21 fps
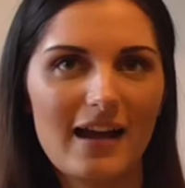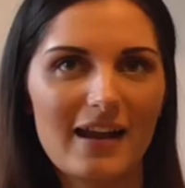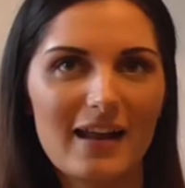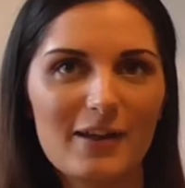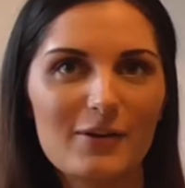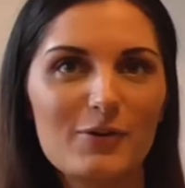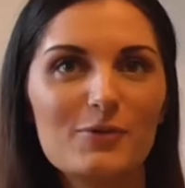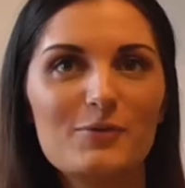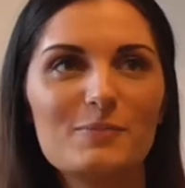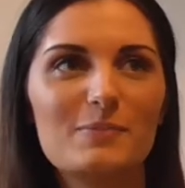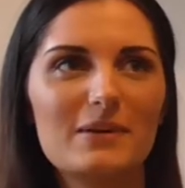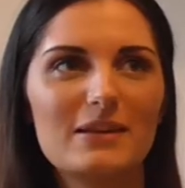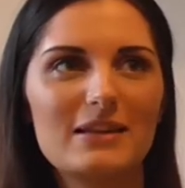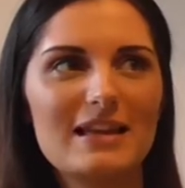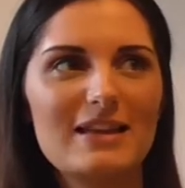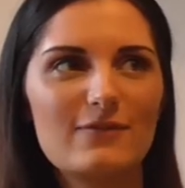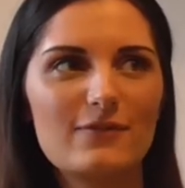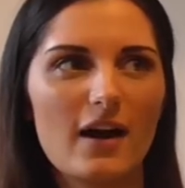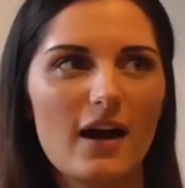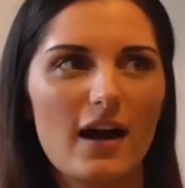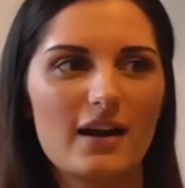And I couldn't
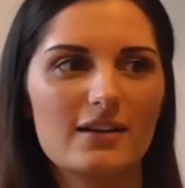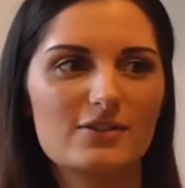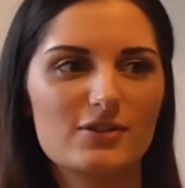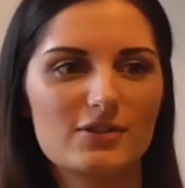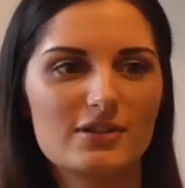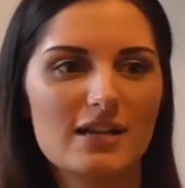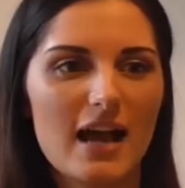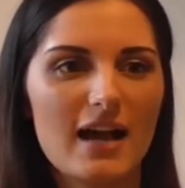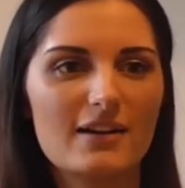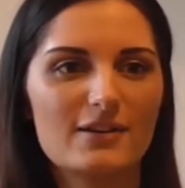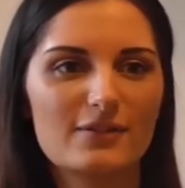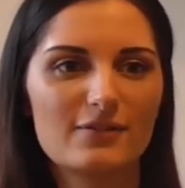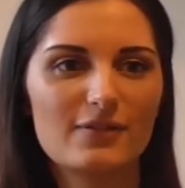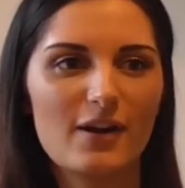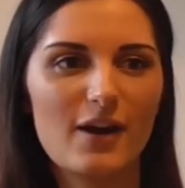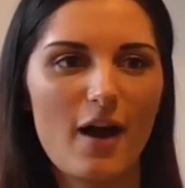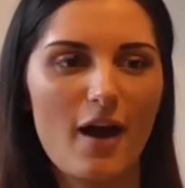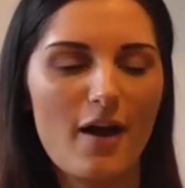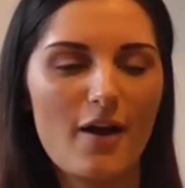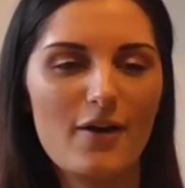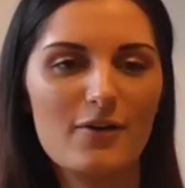believe that I'd just had her
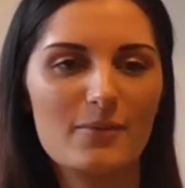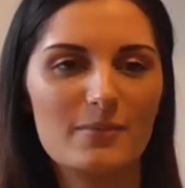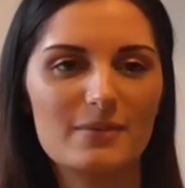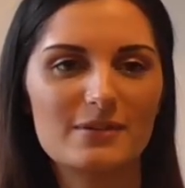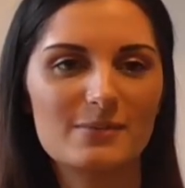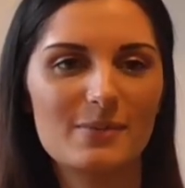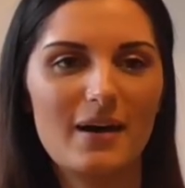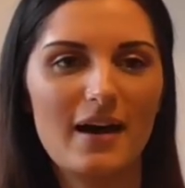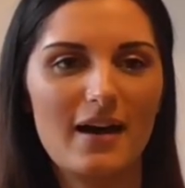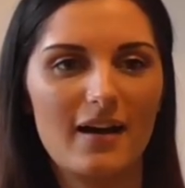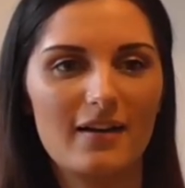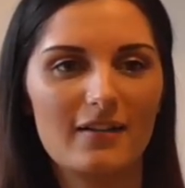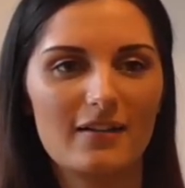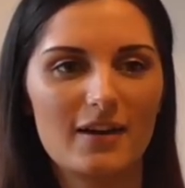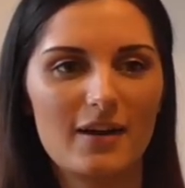at home as well.